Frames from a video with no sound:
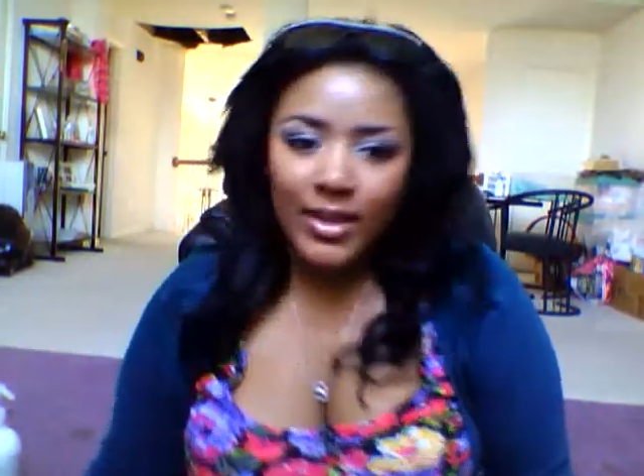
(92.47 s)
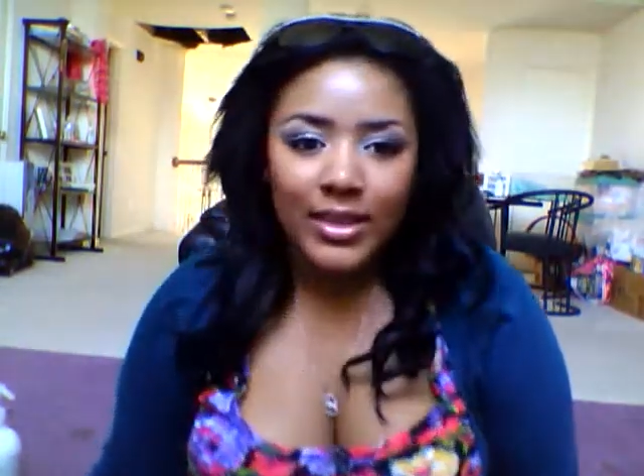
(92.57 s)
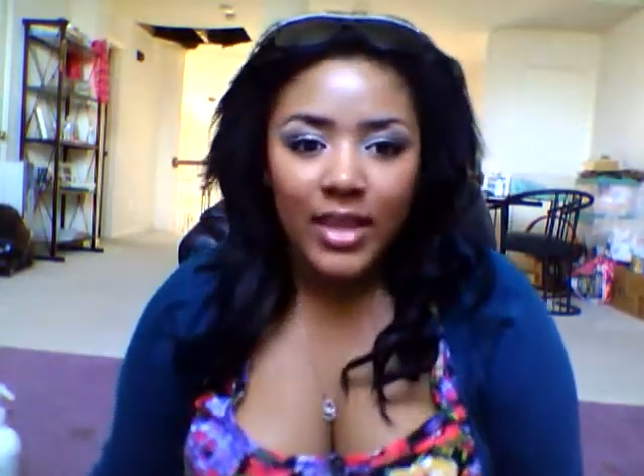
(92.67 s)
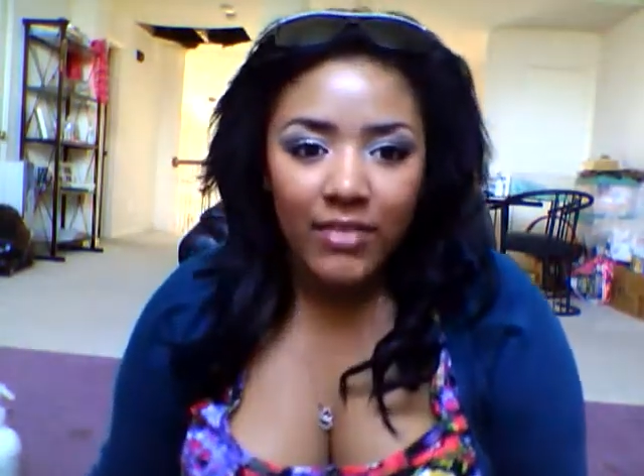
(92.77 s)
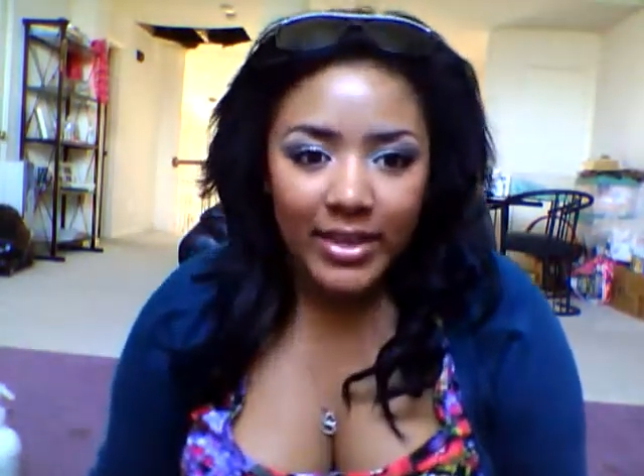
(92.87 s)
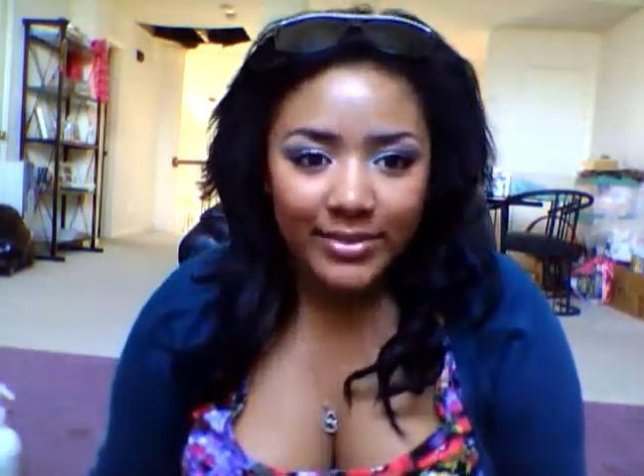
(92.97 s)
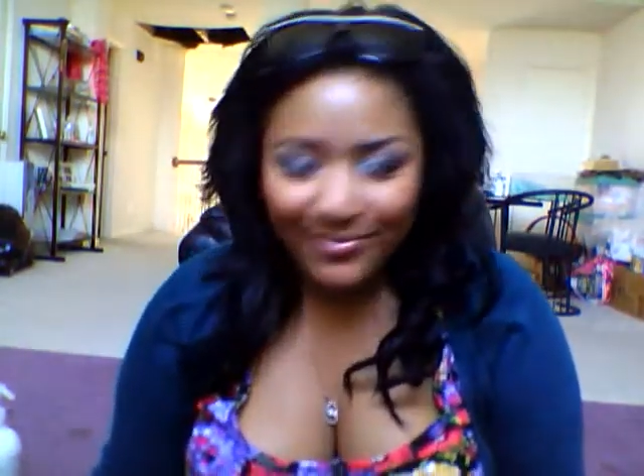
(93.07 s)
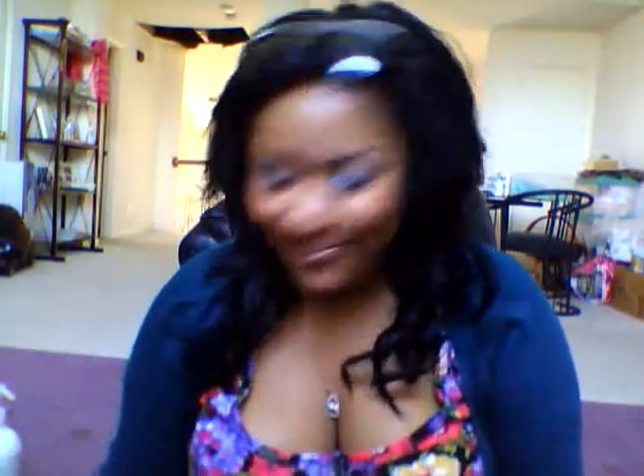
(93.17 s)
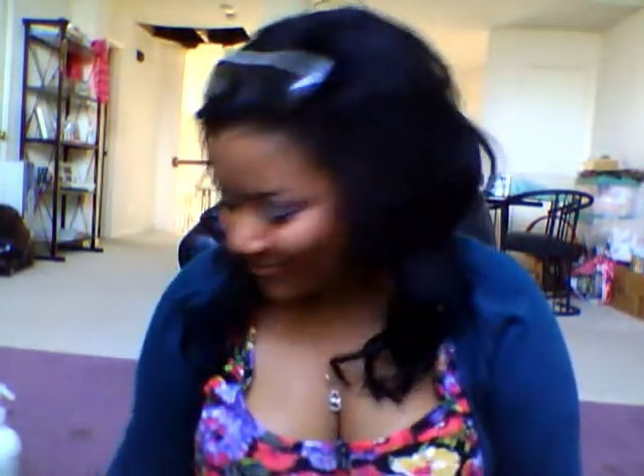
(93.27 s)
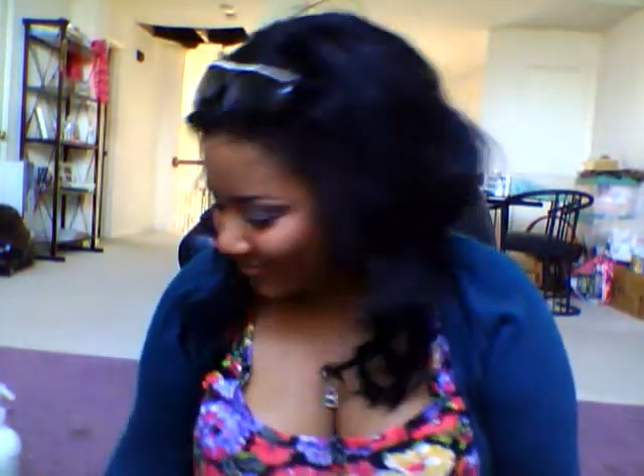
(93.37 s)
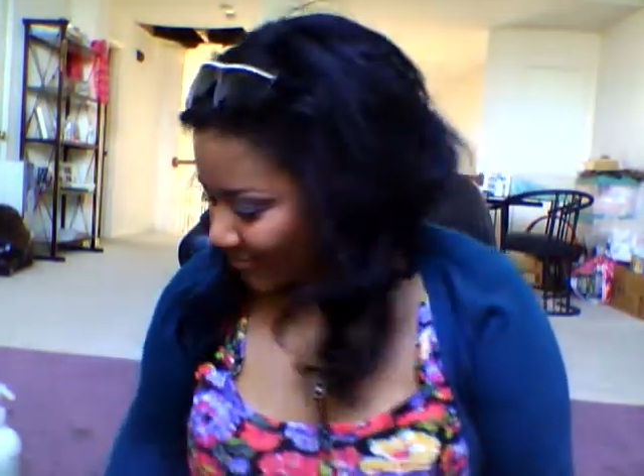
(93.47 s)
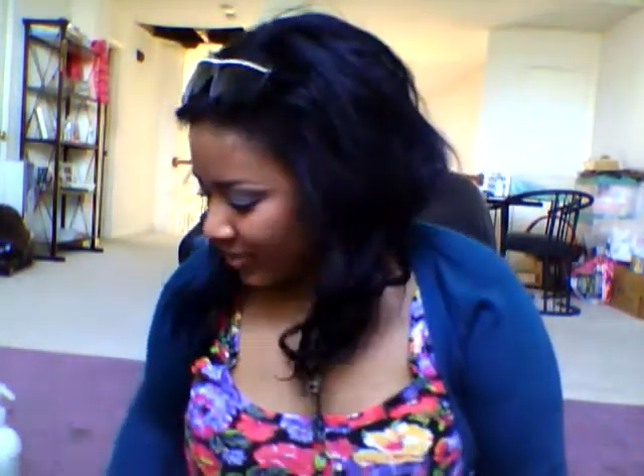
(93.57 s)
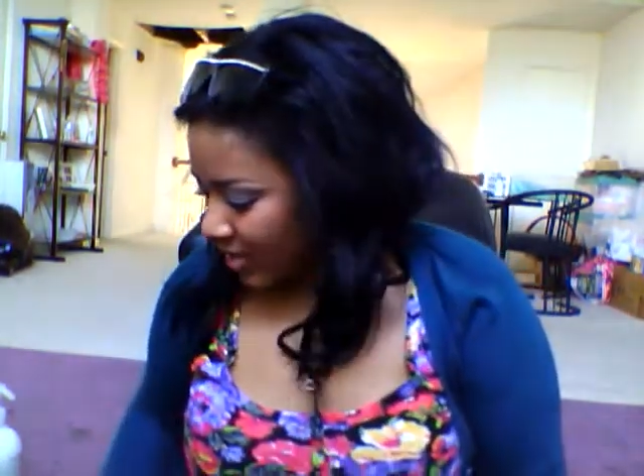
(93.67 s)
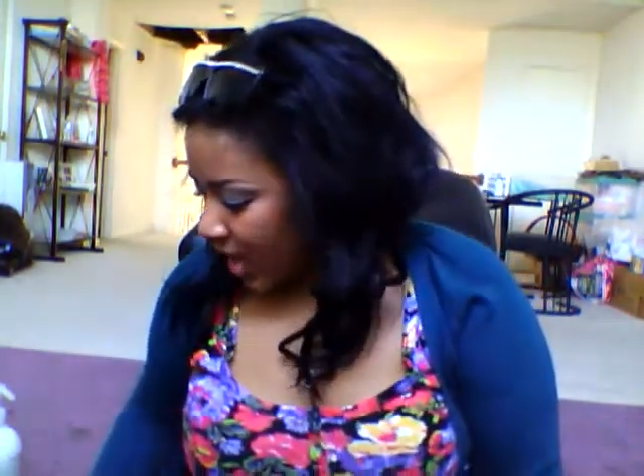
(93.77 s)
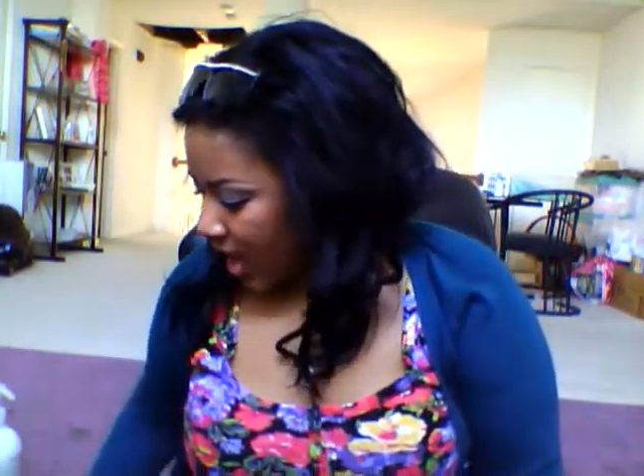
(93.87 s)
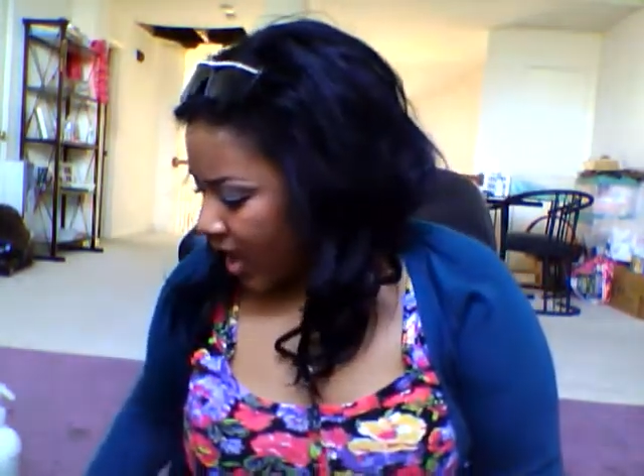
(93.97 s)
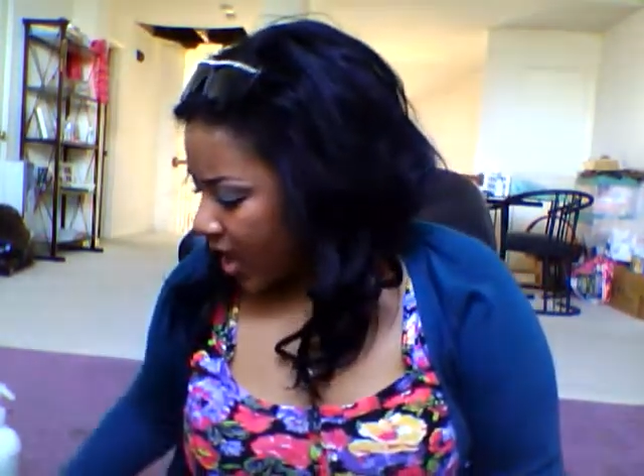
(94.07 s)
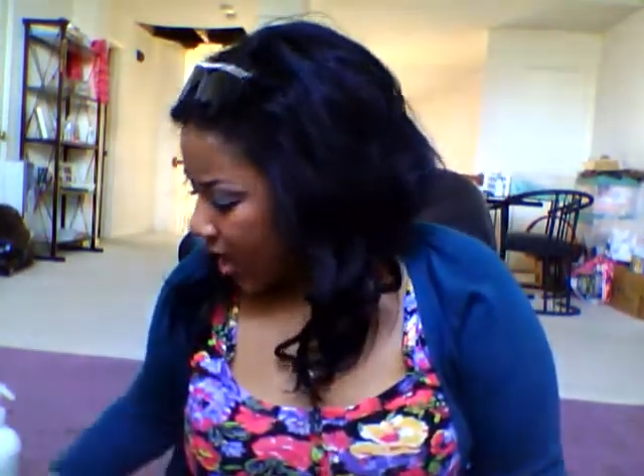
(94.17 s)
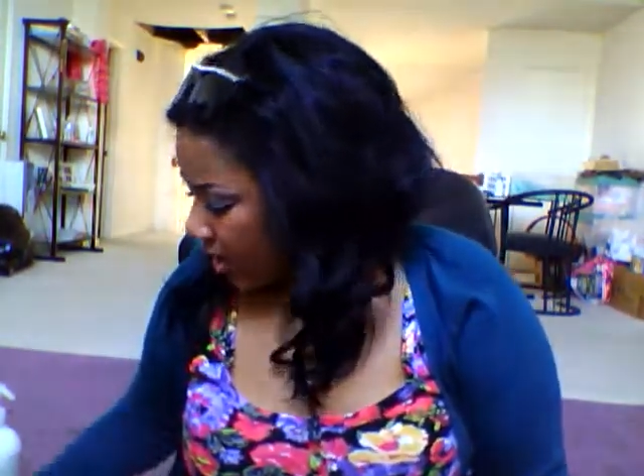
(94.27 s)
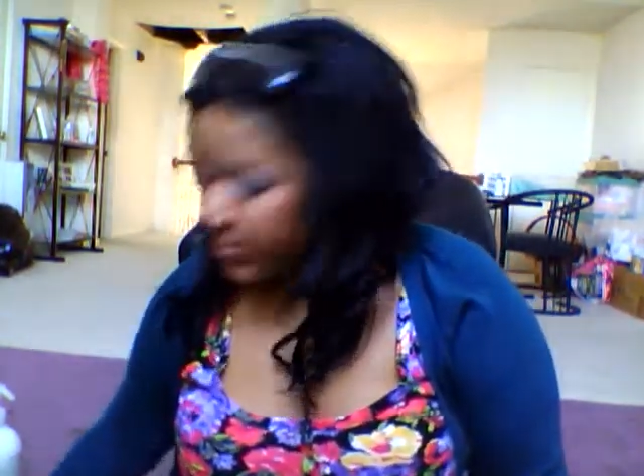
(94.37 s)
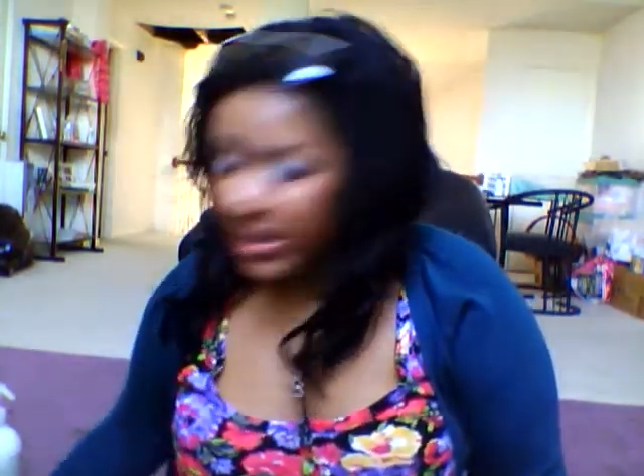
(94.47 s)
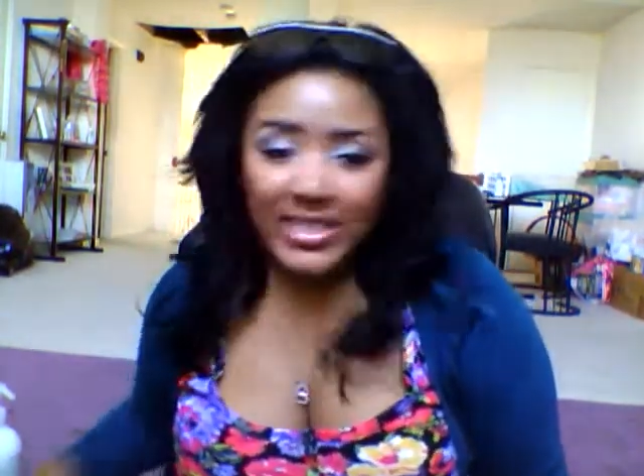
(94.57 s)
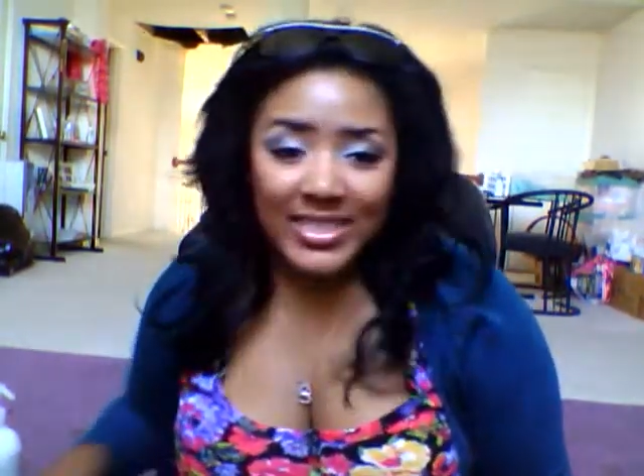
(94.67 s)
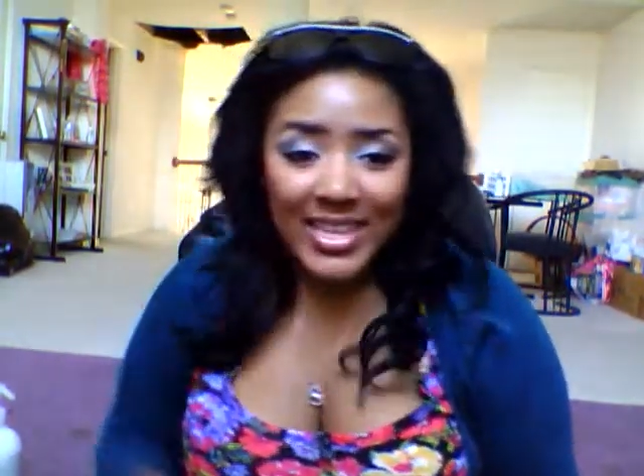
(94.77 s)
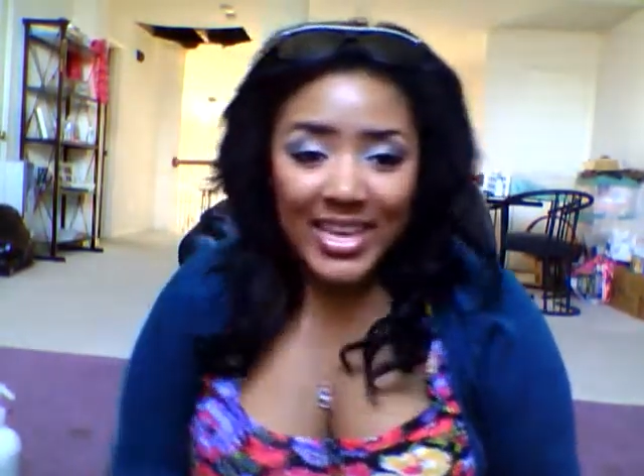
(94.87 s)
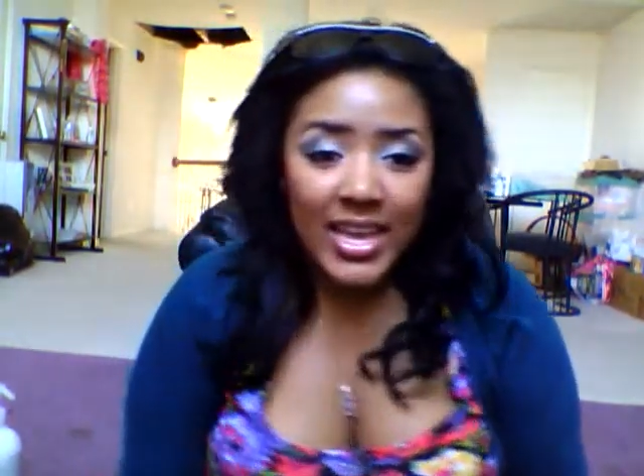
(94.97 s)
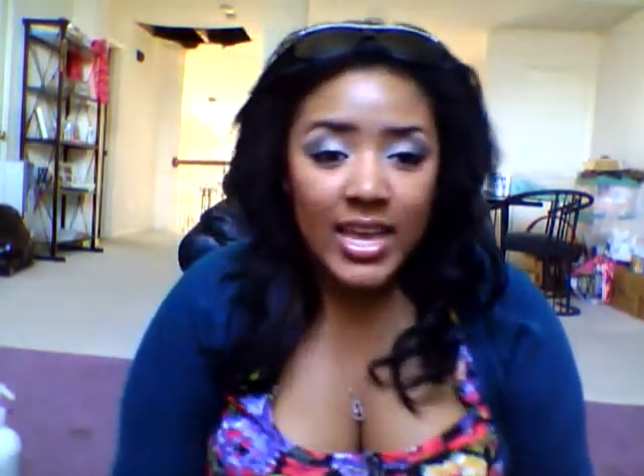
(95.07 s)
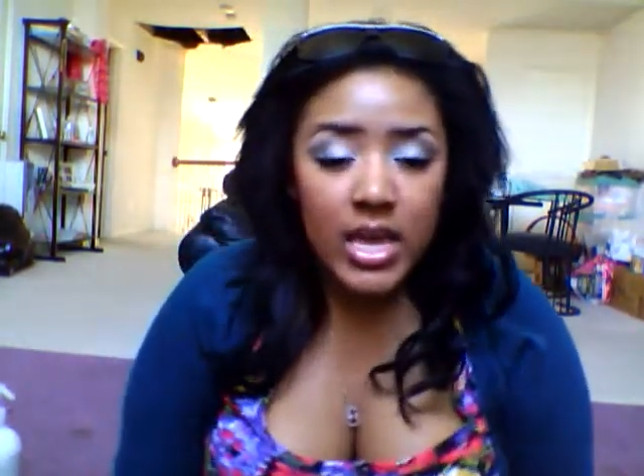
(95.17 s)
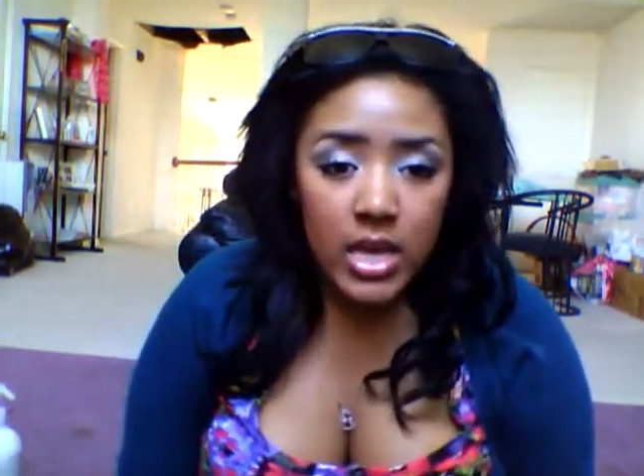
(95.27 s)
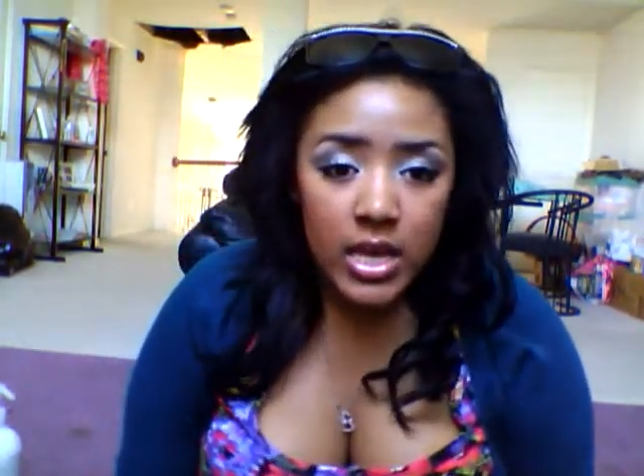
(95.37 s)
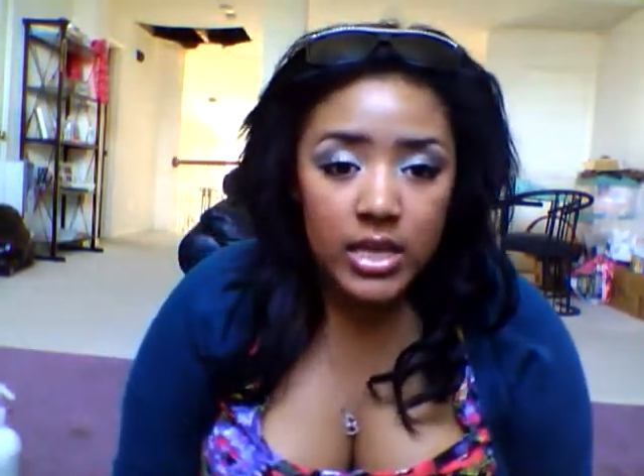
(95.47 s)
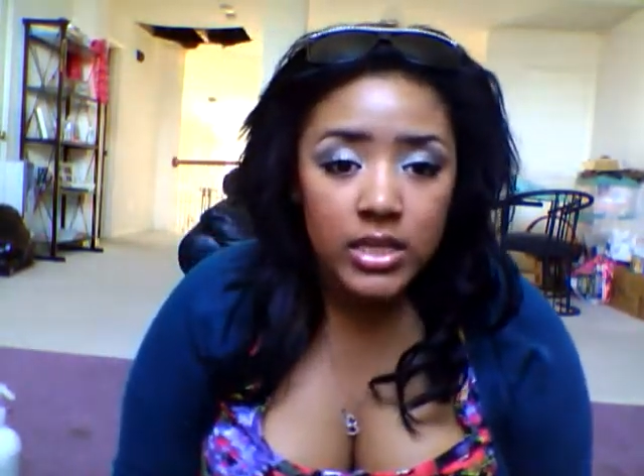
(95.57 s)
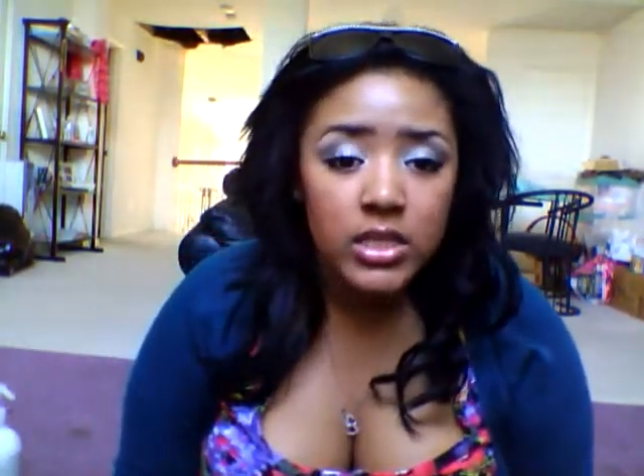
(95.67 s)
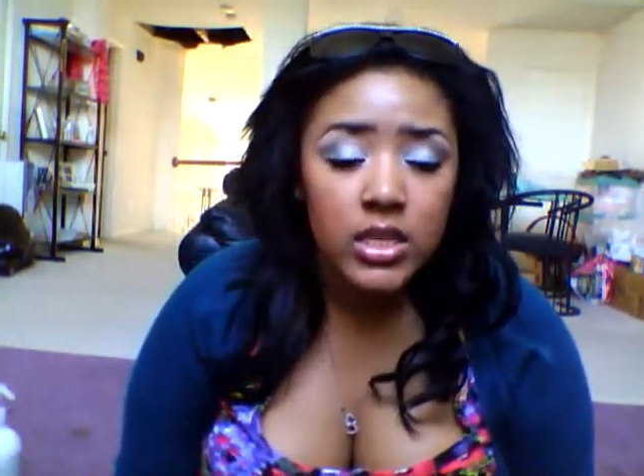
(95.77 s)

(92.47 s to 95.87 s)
Love it. Um, next thing is